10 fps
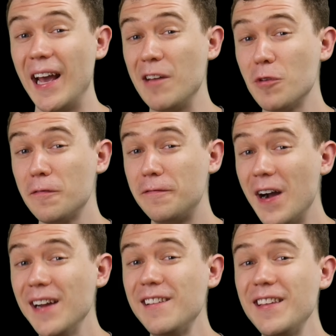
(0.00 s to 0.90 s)
And we're
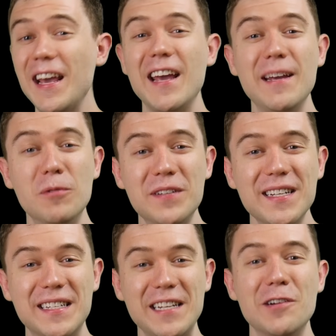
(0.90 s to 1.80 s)
finally able
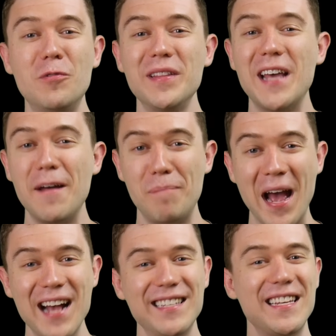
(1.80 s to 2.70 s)
to deal with that
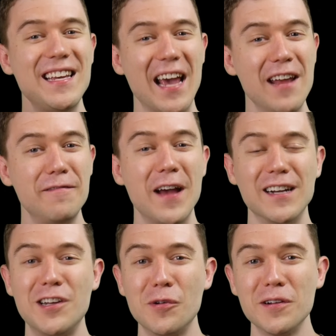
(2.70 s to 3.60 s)
pesky n
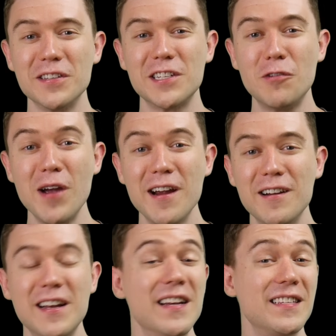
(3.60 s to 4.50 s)
factorial squared